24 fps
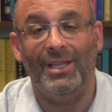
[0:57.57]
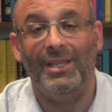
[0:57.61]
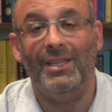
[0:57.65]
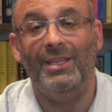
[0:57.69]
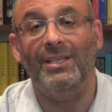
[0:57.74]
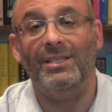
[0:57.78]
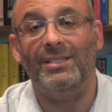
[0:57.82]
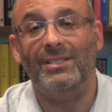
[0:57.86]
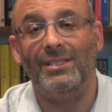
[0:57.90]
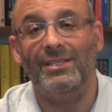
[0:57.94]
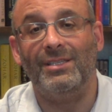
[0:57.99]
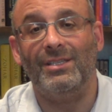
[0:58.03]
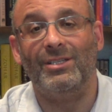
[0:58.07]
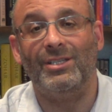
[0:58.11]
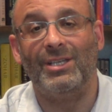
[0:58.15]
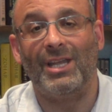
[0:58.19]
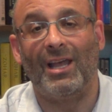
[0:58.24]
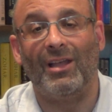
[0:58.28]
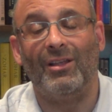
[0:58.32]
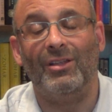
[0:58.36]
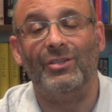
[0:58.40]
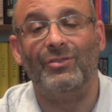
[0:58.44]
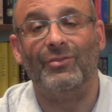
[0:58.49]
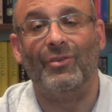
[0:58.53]
This is a
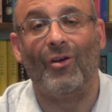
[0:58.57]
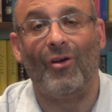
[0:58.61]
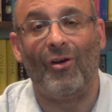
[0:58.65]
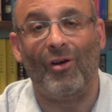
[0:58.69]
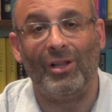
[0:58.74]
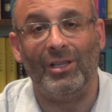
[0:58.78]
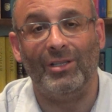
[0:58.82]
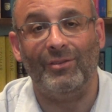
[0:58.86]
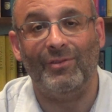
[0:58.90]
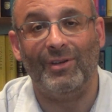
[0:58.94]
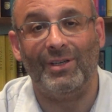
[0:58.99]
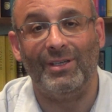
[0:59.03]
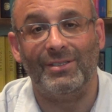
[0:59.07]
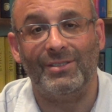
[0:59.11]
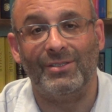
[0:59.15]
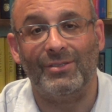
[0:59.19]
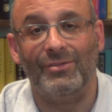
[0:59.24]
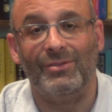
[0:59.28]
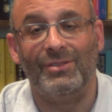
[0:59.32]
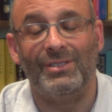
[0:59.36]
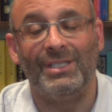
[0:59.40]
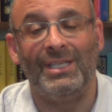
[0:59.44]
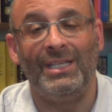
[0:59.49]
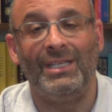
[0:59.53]
challenge for all of us
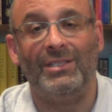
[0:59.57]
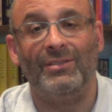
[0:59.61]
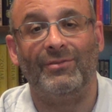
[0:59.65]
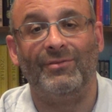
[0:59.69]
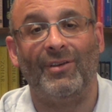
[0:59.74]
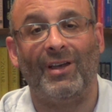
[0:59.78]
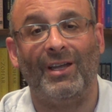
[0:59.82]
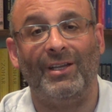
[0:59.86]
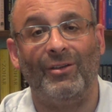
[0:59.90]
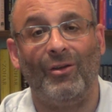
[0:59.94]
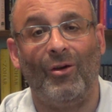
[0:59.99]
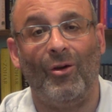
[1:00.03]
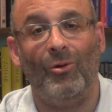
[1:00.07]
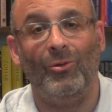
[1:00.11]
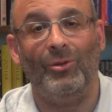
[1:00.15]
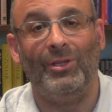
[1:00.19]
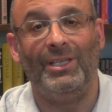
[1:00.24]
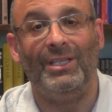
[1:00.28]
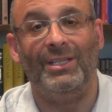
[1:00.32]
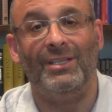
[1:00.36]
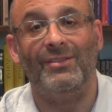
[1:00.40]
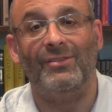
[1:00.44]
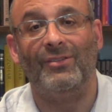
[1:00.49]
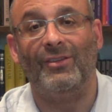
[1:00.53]
who seek to find
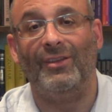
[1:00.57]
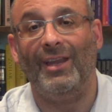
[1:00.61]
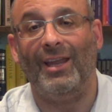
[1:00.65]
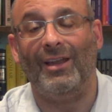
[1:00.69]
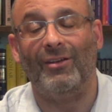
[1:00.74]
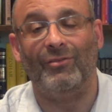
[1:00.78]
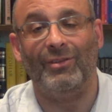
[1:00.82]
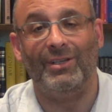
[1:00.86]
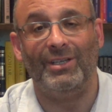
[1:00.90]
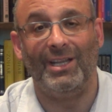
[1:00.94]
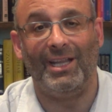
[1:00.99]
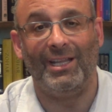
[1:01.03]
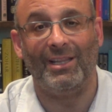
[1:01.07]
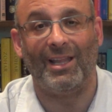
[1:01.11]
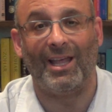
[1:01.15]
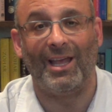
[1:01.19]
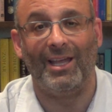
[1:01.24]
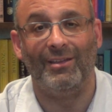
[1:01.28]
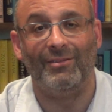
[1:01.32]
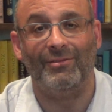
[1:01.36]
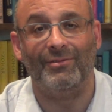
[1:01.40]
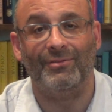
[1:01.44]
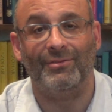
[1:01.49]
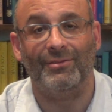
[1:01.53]
holiness in everyday
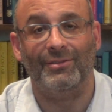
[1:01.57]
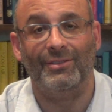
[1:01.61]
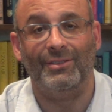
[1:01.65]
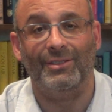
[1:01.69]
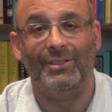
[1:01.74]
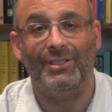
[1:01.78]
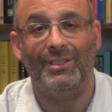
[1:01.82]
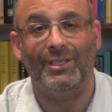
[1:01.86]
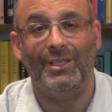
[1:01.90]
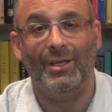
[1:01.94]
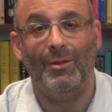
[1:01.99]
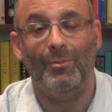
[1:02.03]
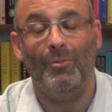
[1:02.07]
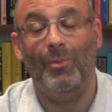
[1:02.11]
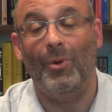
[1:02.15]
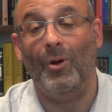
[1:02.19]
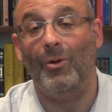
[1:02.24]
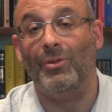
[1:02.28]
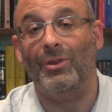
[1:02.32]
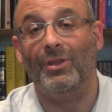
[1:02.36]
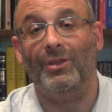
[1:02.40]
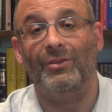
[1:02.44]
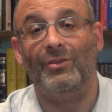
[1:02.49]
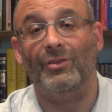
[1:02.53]
life,
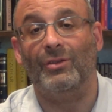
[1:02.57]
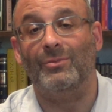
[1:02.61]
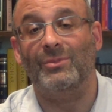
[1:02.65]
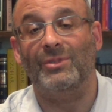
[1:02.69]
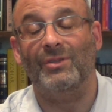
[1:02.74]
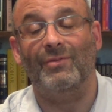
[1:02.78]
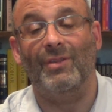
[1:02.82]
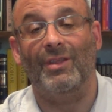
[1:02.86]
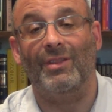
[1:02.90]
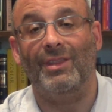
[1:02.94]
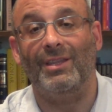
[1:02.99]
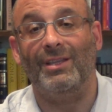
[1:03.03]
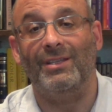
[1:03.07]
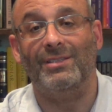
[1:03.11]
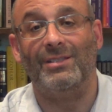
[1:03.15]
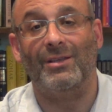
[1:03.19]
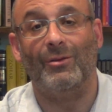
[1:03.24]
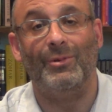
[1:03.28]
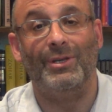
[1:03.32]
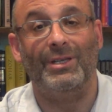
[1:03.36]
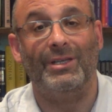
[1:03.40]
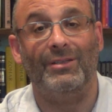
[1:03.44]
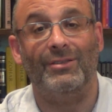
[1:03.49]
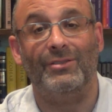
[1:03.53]
both in terms of the things that
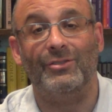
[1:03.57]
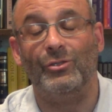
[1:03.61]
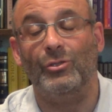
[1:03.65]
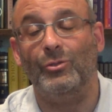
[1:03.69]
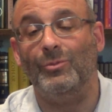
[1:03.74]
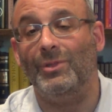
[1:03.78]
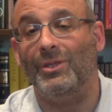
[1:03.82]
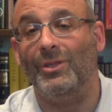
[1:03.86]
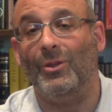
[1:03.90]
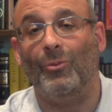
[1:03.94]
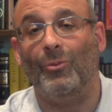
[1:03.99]
we consume and